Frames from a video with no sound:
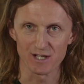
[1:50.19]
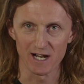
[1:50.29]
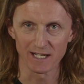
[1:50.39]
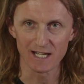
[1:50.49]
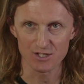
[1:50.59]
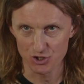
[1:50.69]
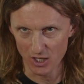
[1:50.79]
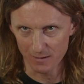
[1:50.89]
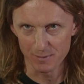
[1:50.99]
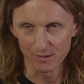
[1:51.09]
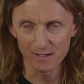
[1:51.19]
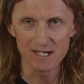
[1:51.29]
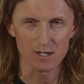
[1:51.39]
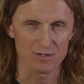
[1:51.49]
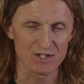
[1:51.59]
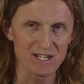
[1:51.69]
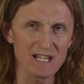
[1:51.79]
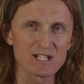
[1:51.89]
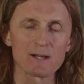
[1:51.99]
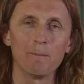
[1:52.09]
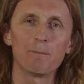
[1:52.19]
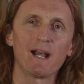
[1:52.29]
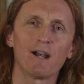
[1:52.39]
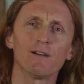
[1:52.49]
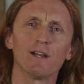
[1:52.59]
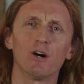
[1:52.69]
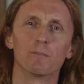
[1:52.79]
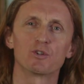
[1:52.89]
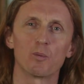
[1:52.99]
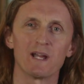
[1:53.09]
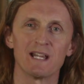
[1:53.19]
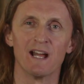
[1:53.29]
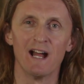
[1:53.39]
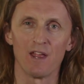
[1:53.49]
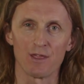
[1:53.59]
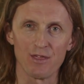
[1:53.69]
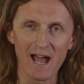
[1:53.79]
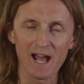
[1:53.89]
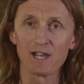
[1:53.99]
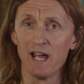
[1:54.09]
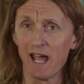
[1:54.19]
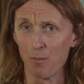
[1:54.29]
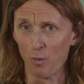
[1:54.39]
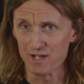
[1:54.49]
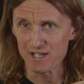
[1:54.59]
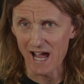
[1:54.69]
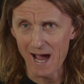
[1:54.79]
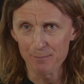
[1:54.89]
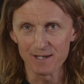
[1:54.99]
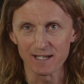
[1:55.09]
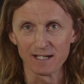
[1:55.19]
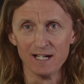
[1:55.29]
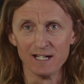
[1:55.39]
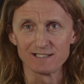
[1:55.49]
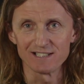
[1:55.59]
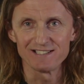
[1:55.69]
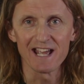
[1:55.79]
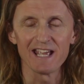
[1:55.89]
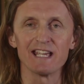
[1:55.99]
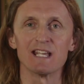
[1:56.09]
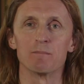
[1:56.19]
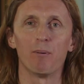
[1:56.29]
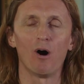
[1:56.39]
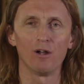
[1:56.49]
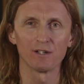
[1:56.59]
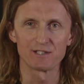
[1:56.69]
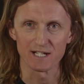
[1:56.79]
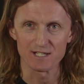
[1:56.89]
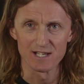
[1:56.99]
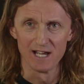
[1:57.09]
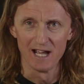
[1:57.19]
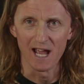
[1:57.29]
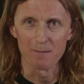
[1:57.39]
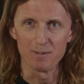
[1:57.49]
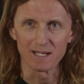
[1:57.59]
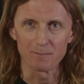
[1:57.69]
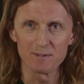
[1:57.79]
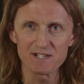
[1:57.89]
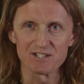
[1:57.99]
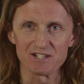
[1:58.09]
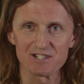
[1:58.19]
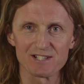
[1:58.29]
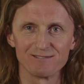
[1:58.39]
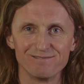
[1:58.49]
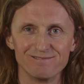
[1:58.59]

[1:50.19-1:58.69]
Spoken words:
And I guess Chuck Billy here seeing some parallel between that and what is happening today in politics and big business.